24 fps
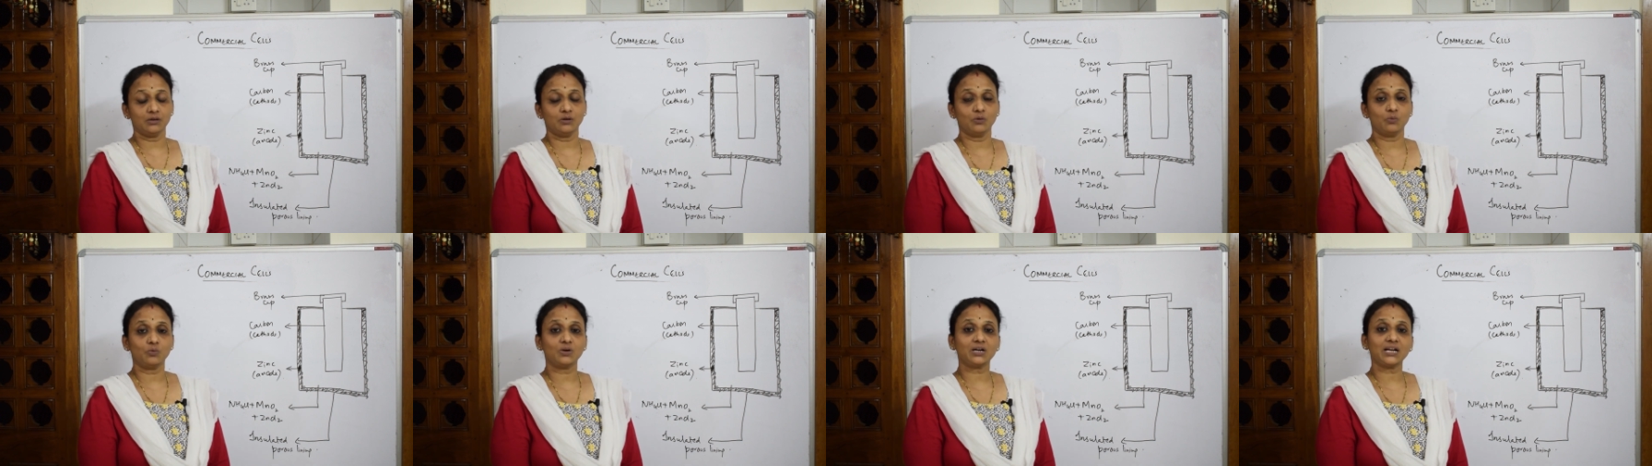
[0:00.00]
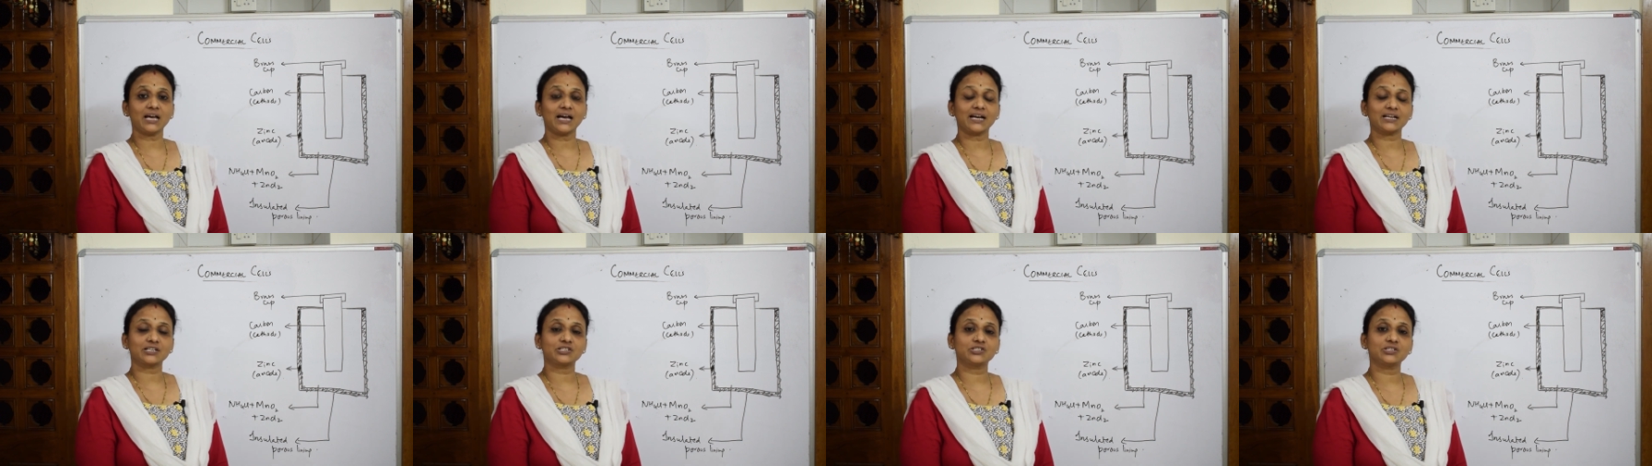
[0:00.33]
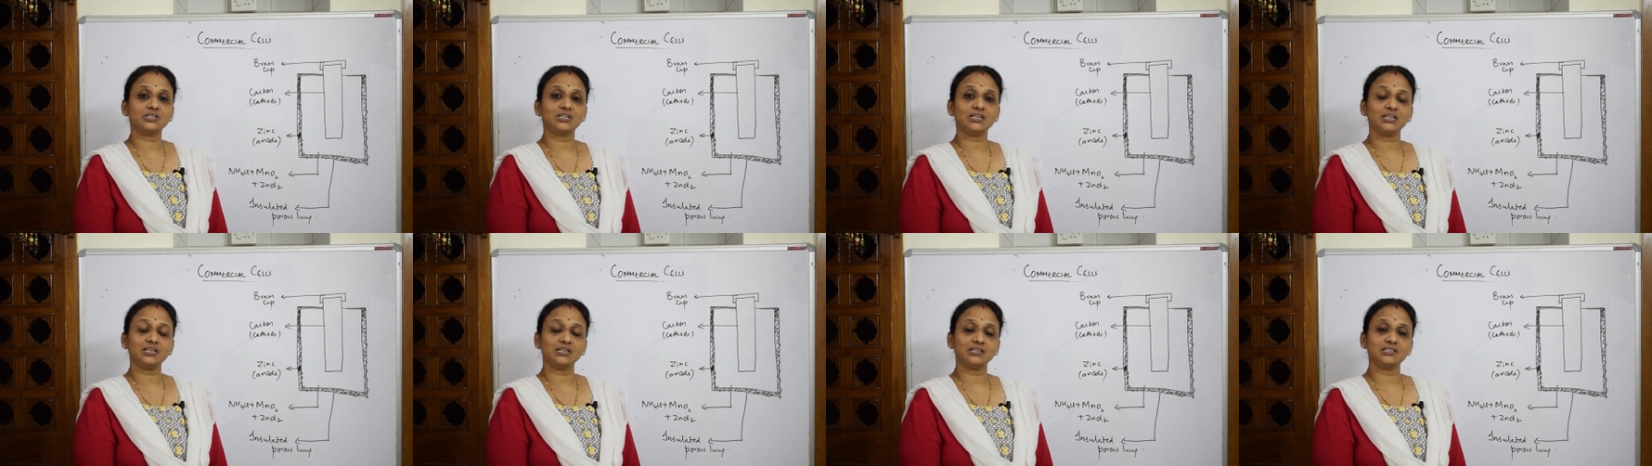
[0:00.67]
what
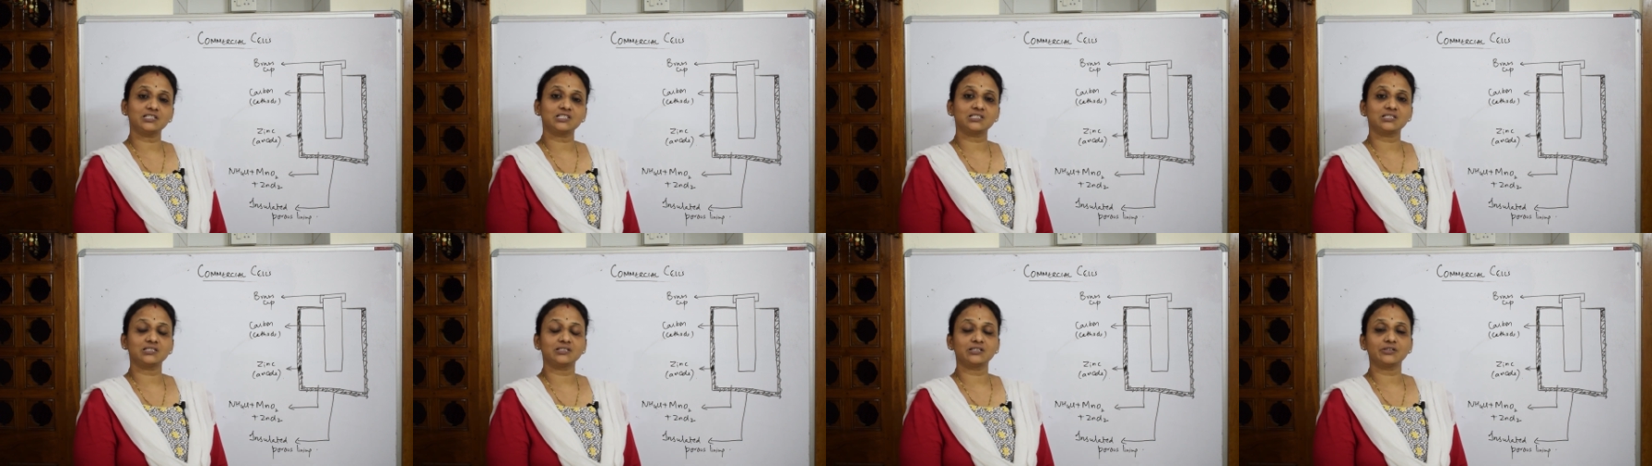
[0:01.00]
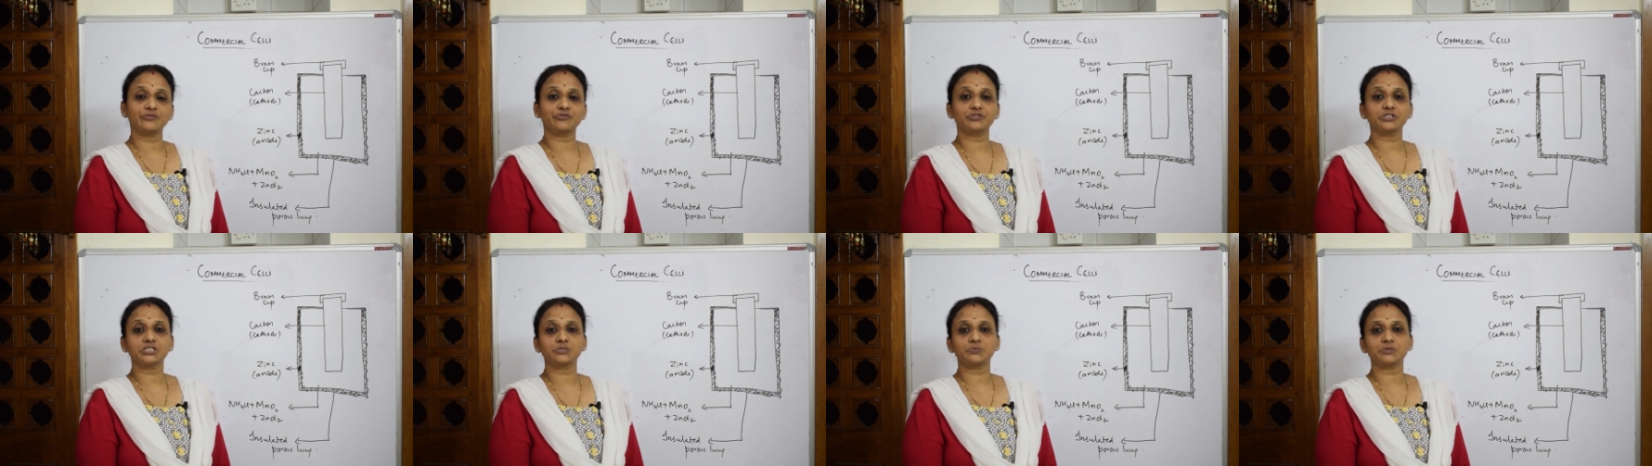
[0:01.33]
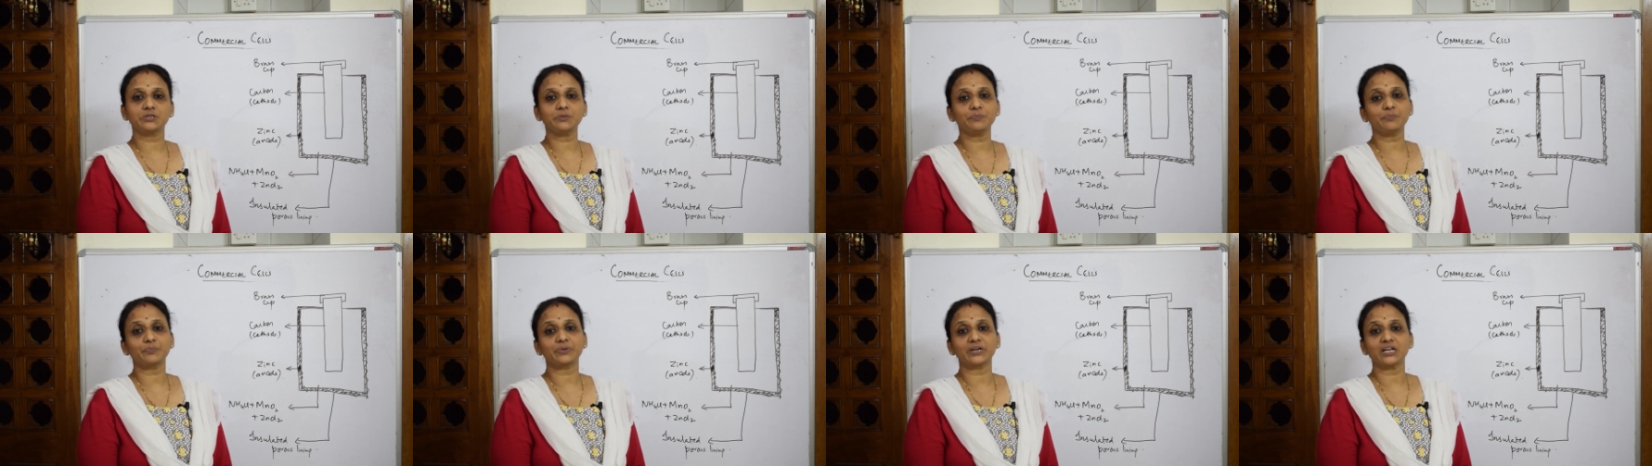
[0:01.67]
actually is the difference
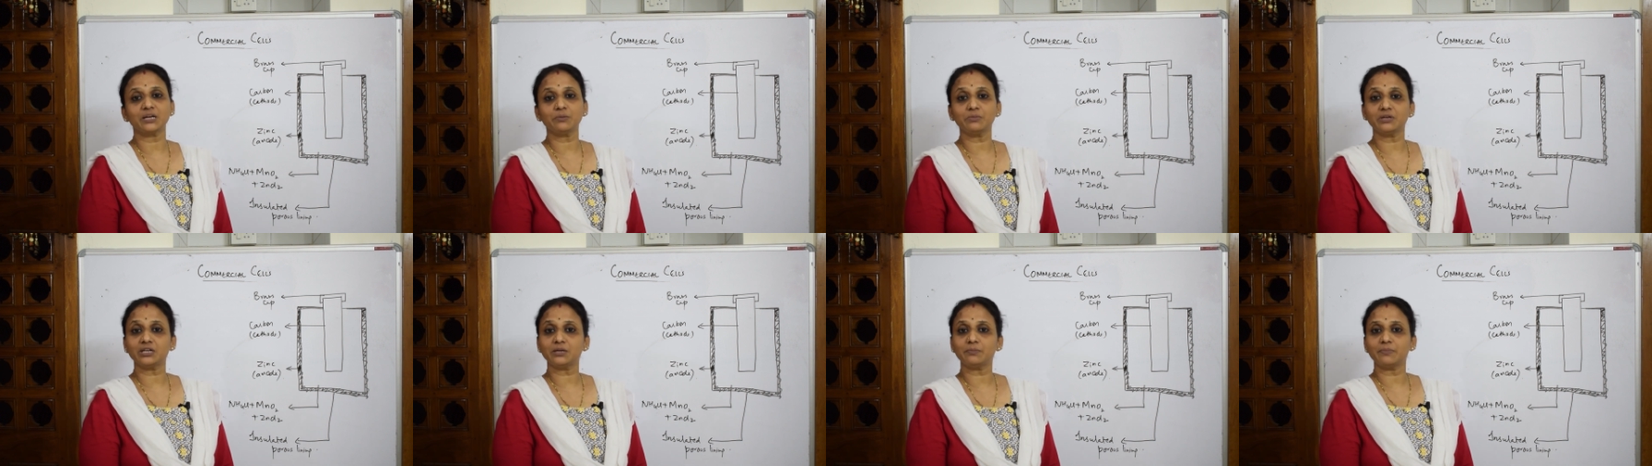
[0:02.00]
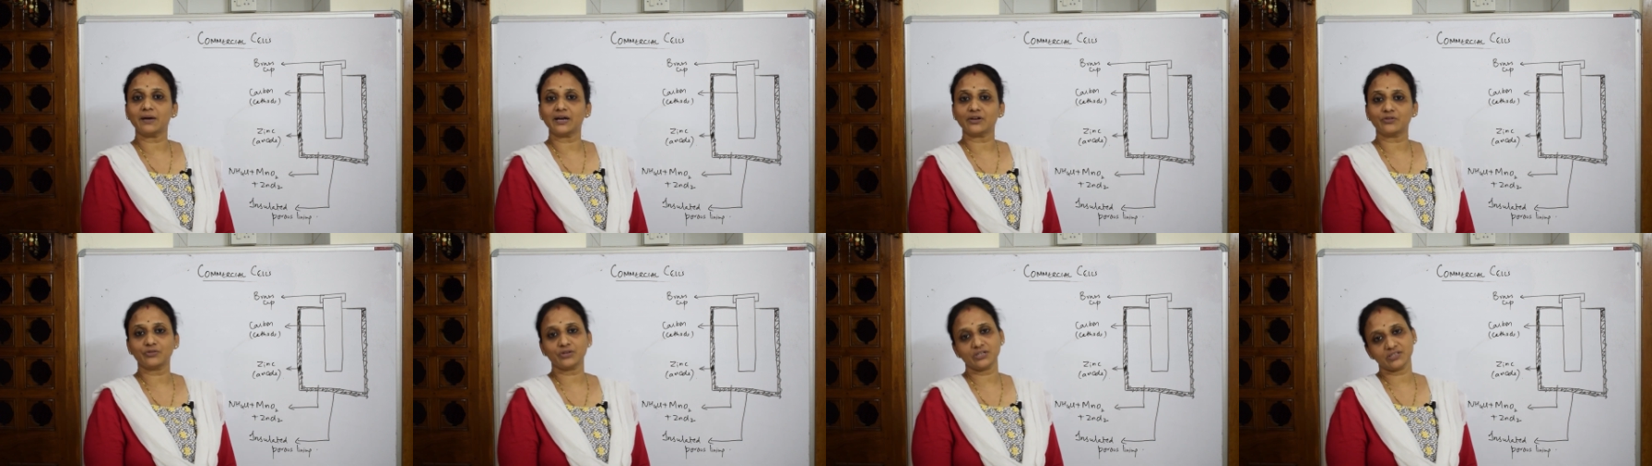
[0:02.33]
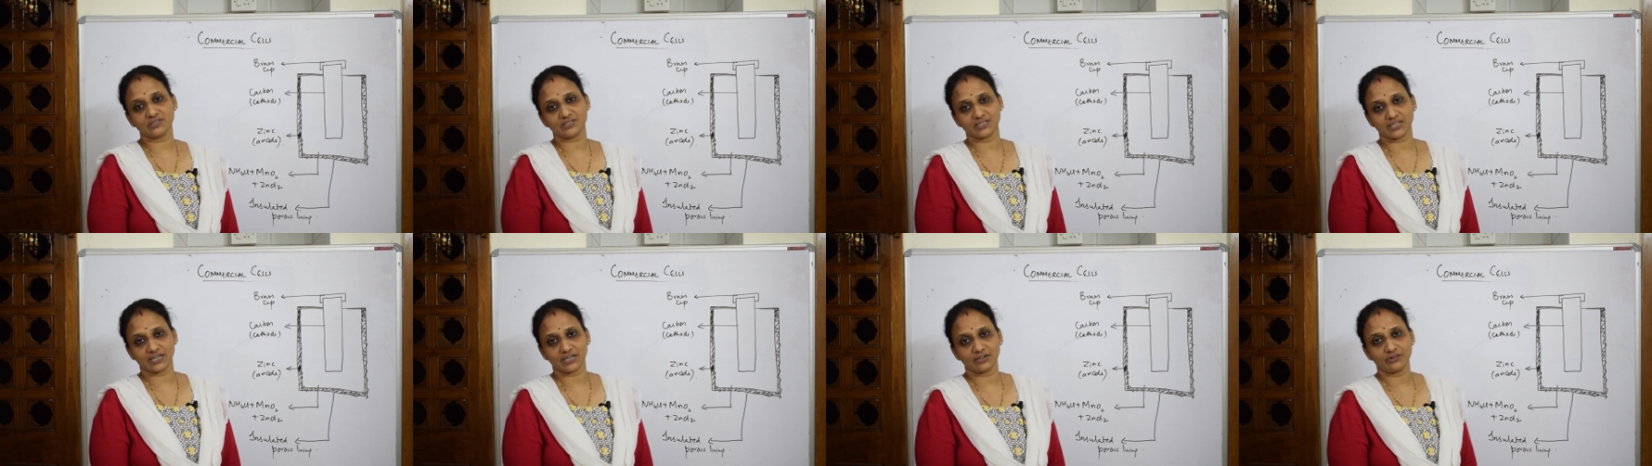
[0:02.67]
between primary battery
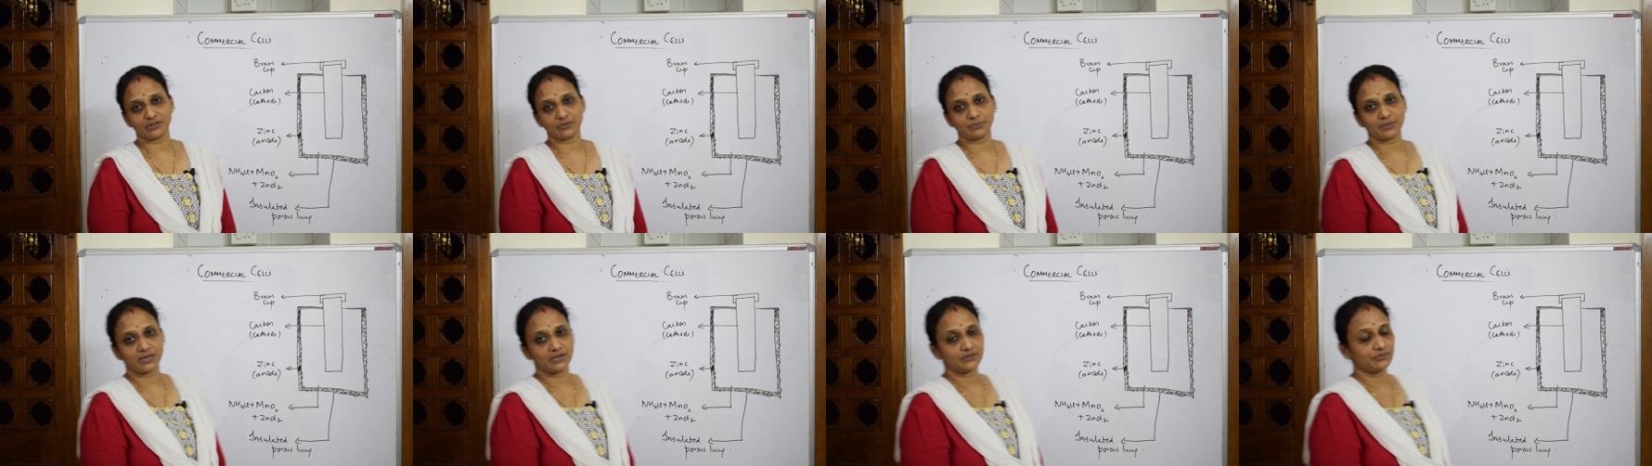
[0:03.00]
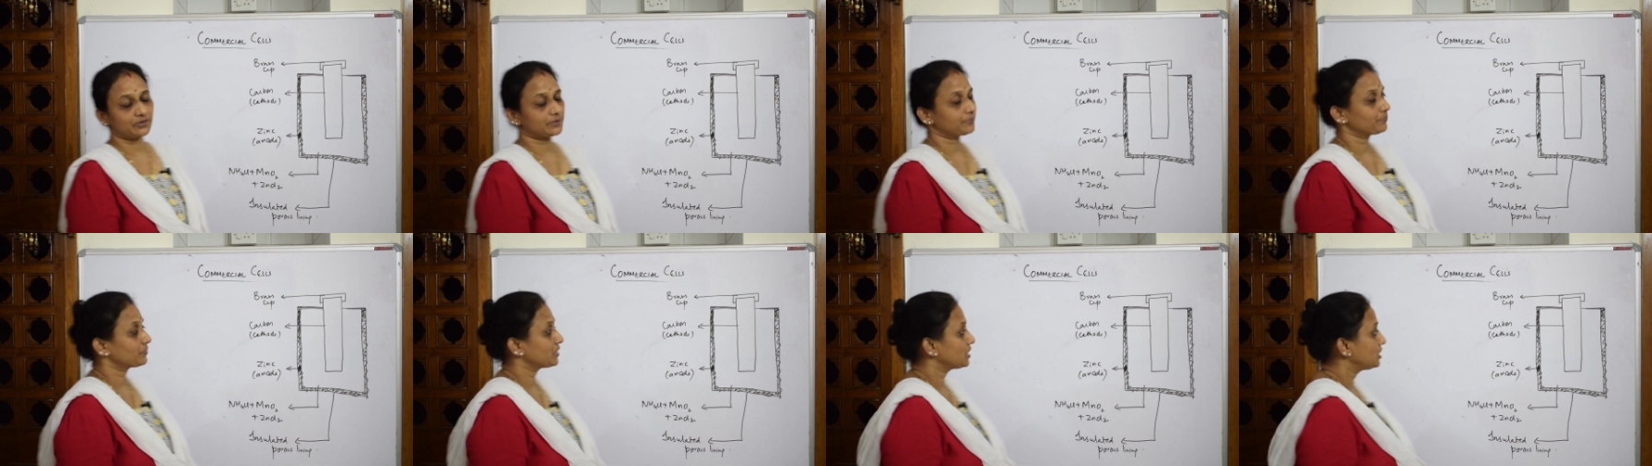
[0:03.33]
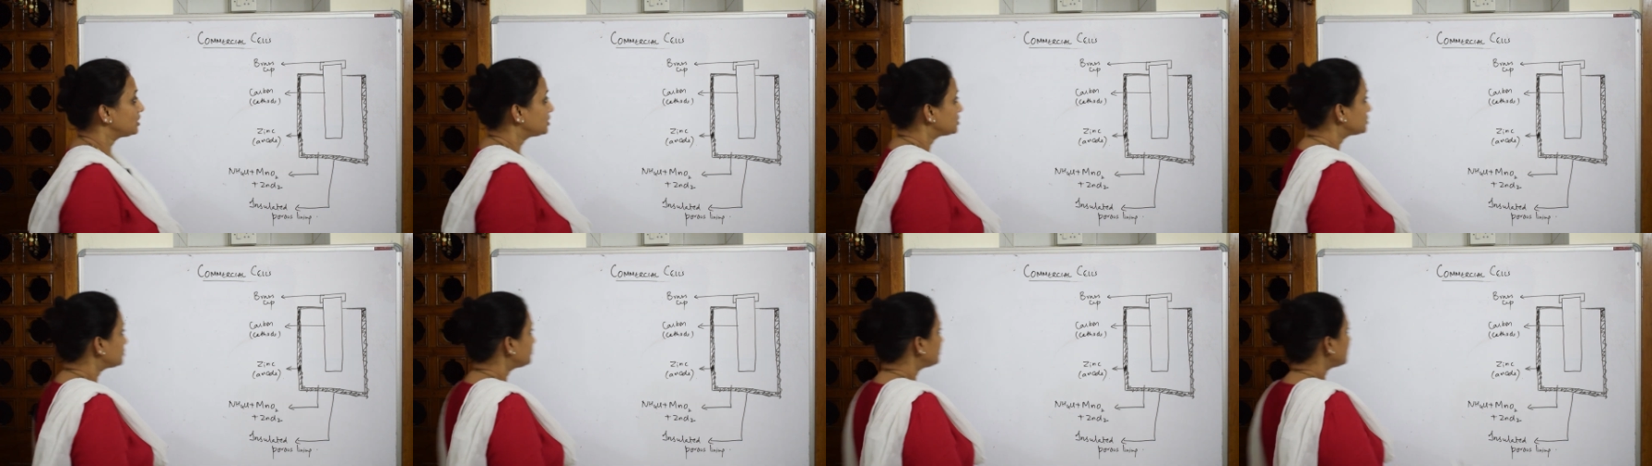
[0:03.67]
and secondary battery.
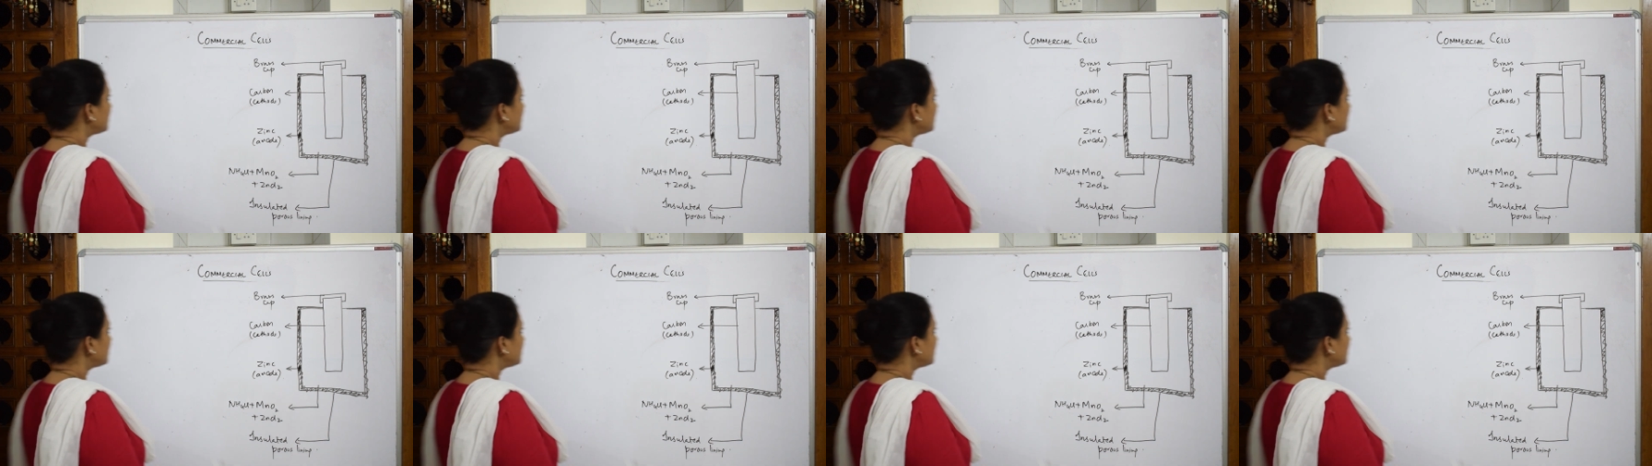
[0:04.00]
So